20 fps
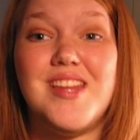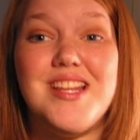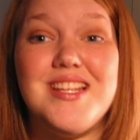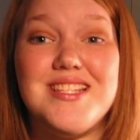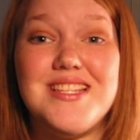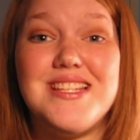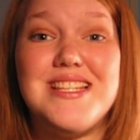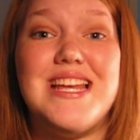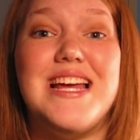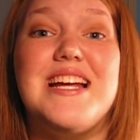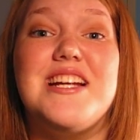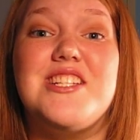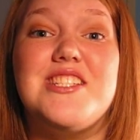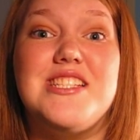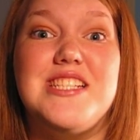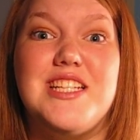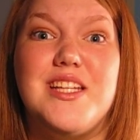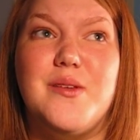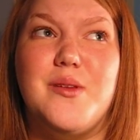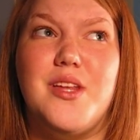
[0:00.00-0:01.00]
This is
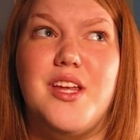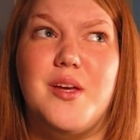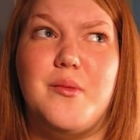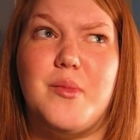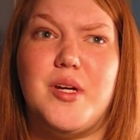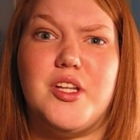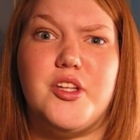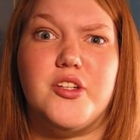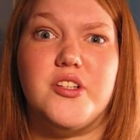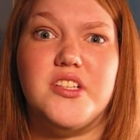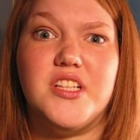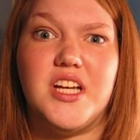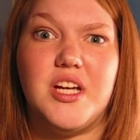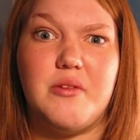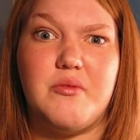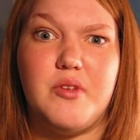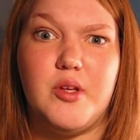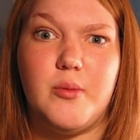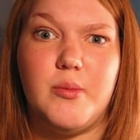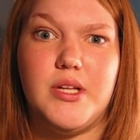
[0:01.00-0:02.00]
actually like my third
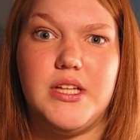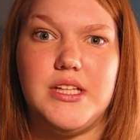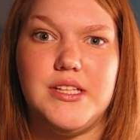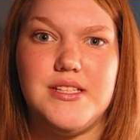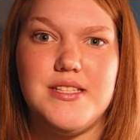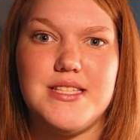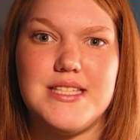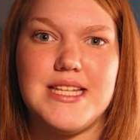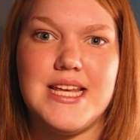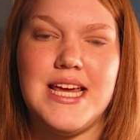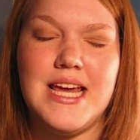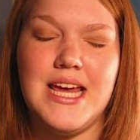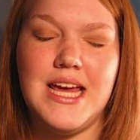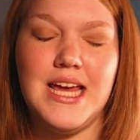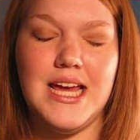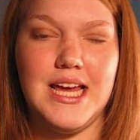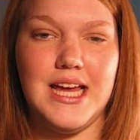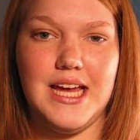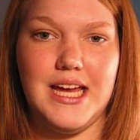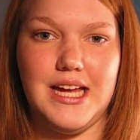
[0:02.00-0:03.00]
time filming this,
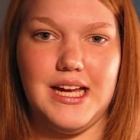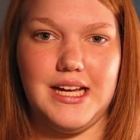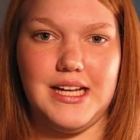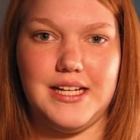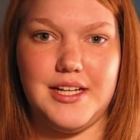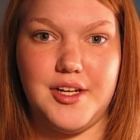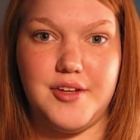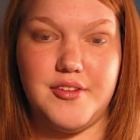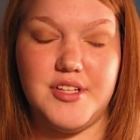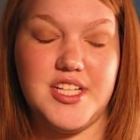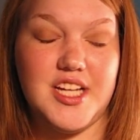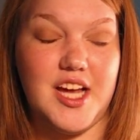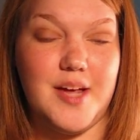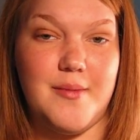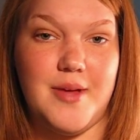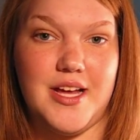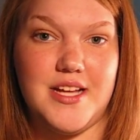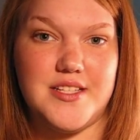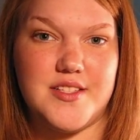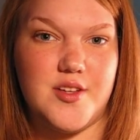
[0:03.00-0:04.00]
and every
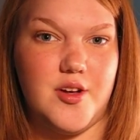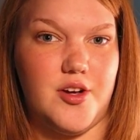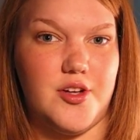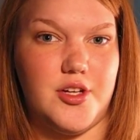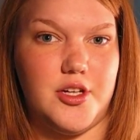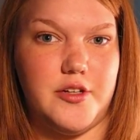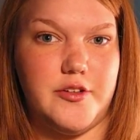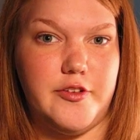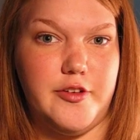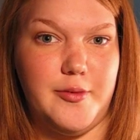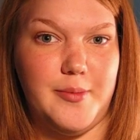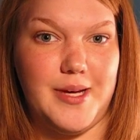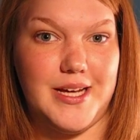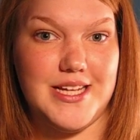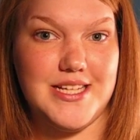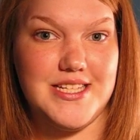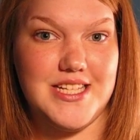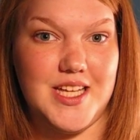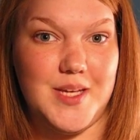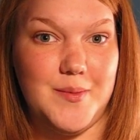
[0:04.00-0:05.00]
time has gone over
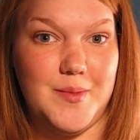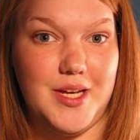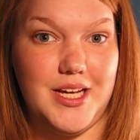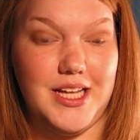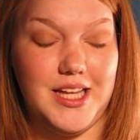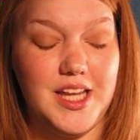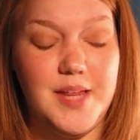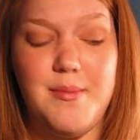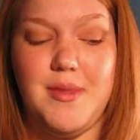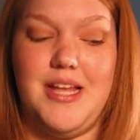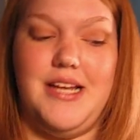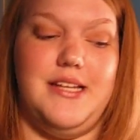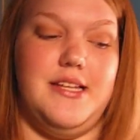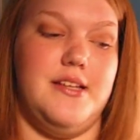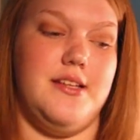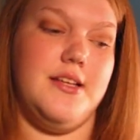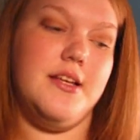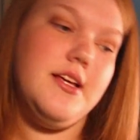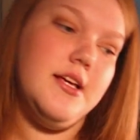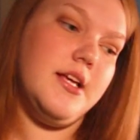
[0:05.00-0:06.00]
my 10-minute
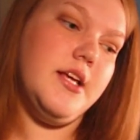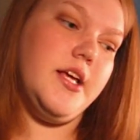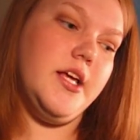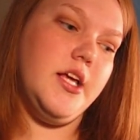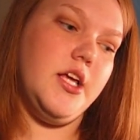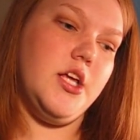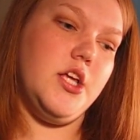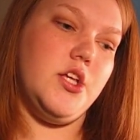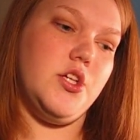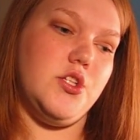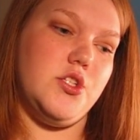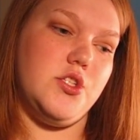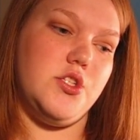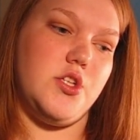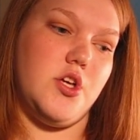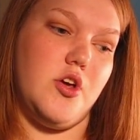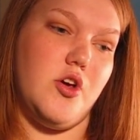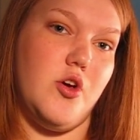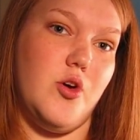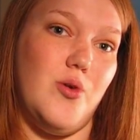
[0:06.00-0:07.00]
limit.
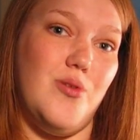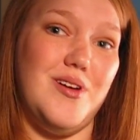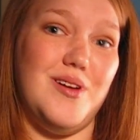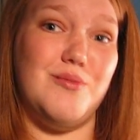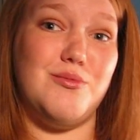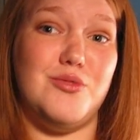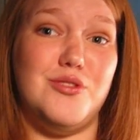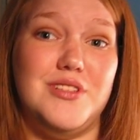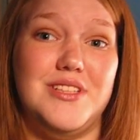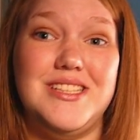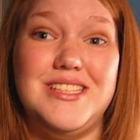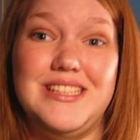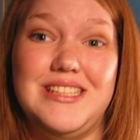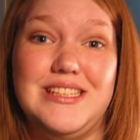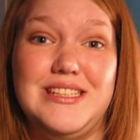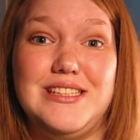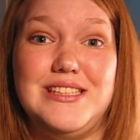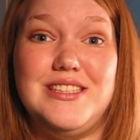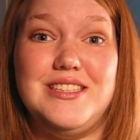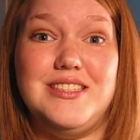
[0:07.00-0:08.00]
So I'm
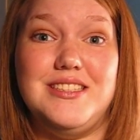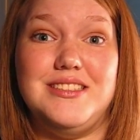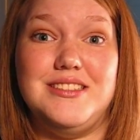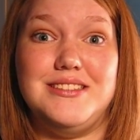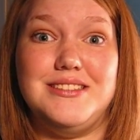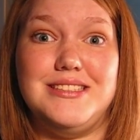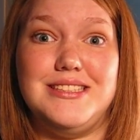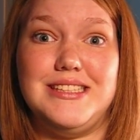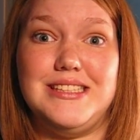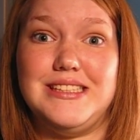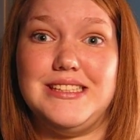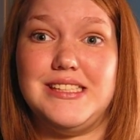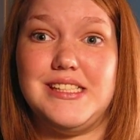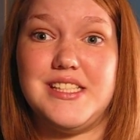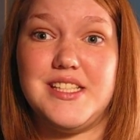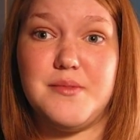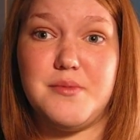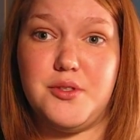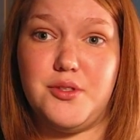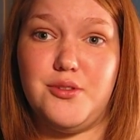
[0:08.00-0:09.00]
going to kind
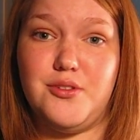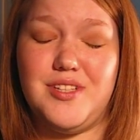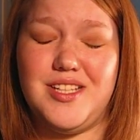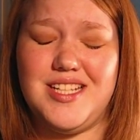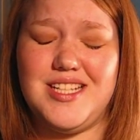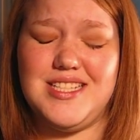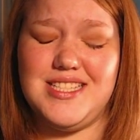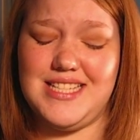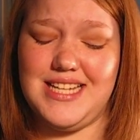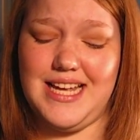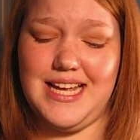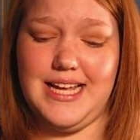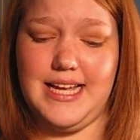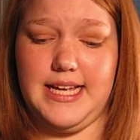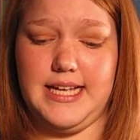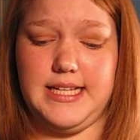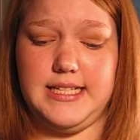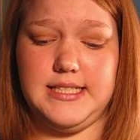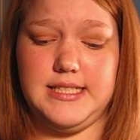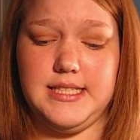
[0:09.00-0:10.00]
of zip through this,
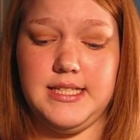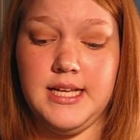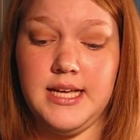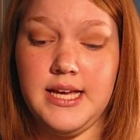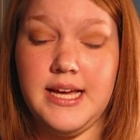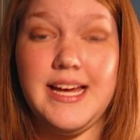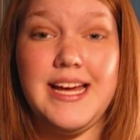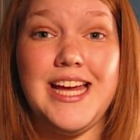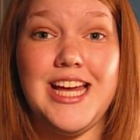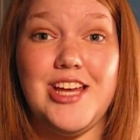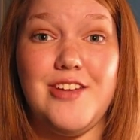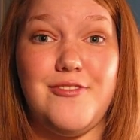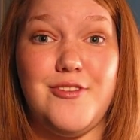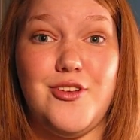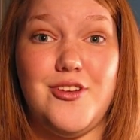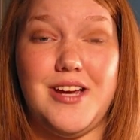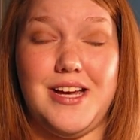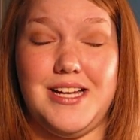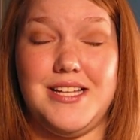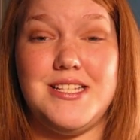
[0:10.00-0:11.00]
and if
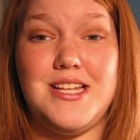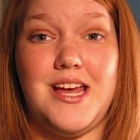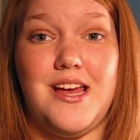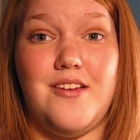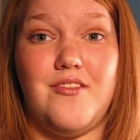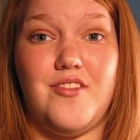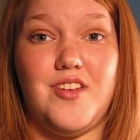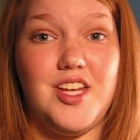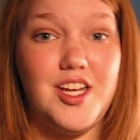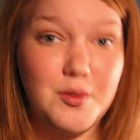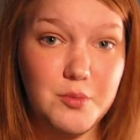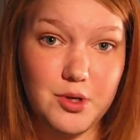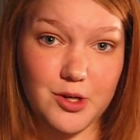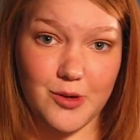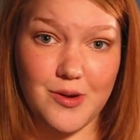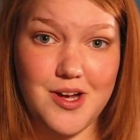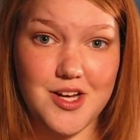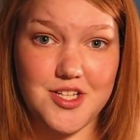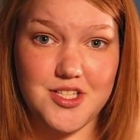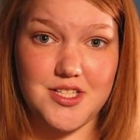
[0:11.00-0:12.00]
you guys have any more
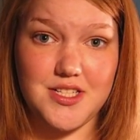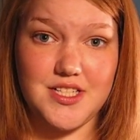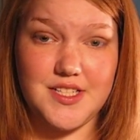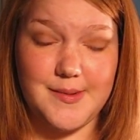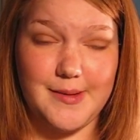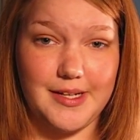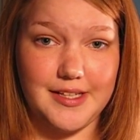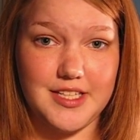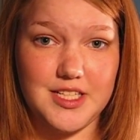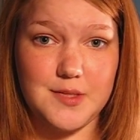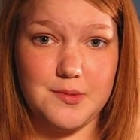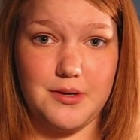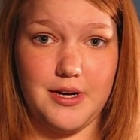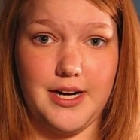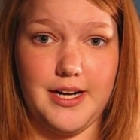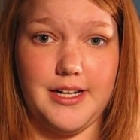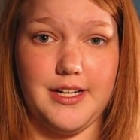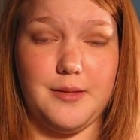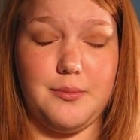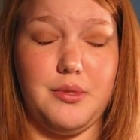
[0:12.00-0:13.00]
questions about this
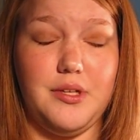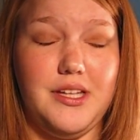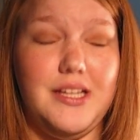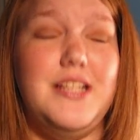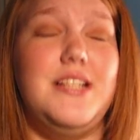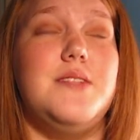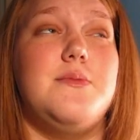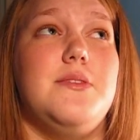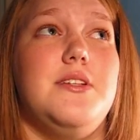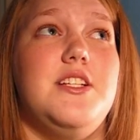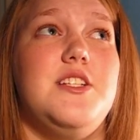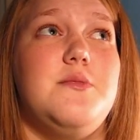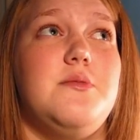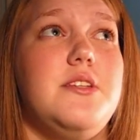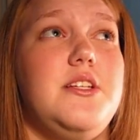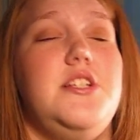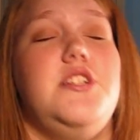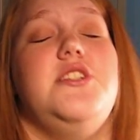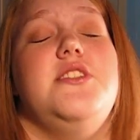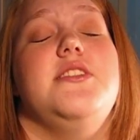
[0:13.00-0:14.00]
product, please
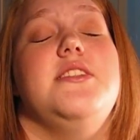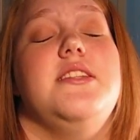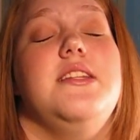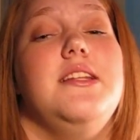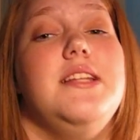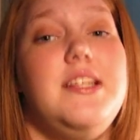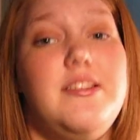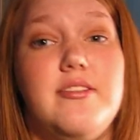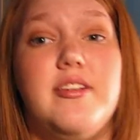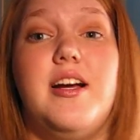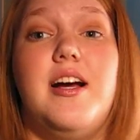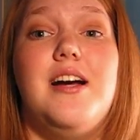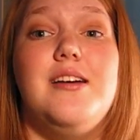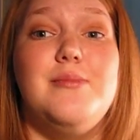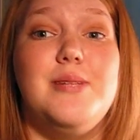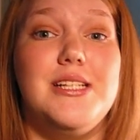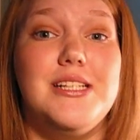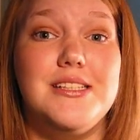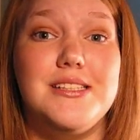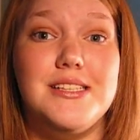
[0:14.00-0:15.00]
just leave a
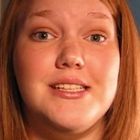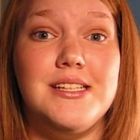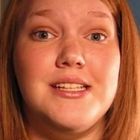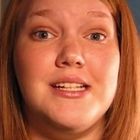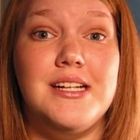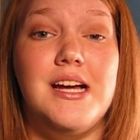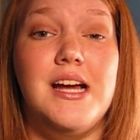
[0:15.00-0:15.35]
comment.